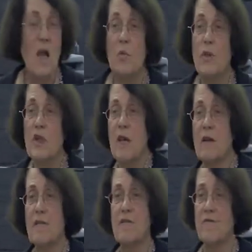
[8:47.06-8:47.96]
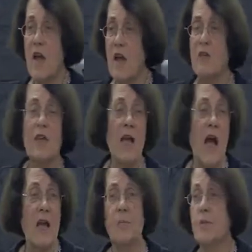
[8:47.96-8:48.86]
which had a very
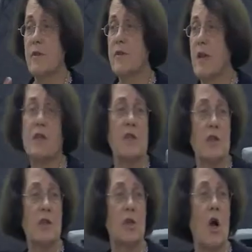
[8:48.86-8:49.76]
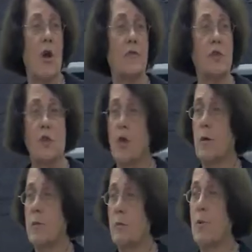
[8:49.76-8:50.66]
high percentage of
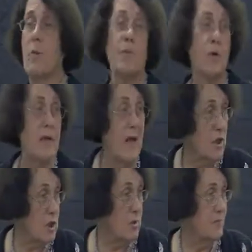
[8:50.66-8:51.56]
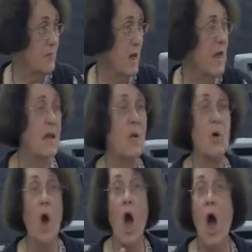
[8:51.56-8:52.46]
German population. They
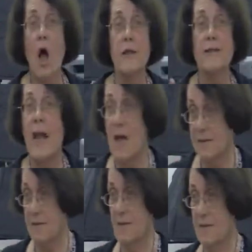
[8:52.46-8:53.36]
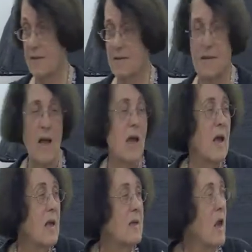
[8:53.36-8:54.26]
were all Nazis.
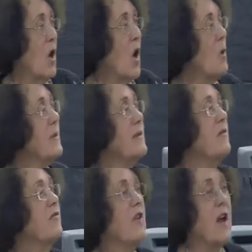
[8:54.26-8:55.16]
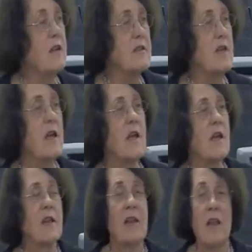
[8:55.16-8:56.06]
They always felt
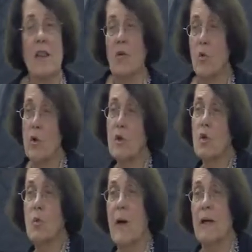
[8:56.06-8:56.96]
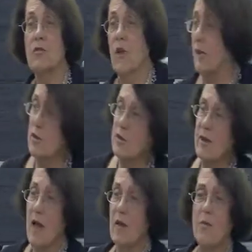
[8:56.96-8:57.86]
that they weren't quite
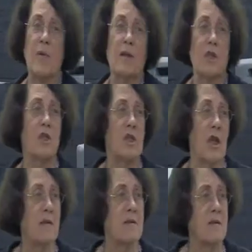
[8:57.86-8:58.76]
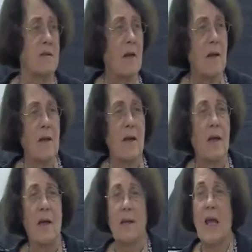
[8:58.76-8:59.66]
recognized by the Czechs.
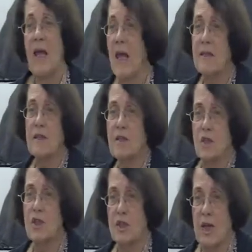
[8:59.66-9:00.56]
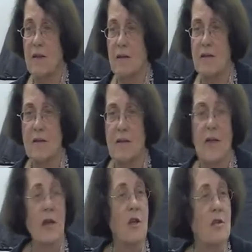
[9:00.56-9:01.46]
They hated the Czechs.
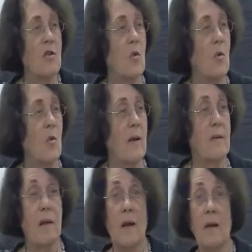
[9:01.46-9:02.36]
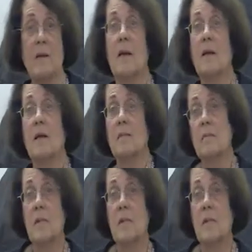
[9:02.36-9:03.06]
So when Hitler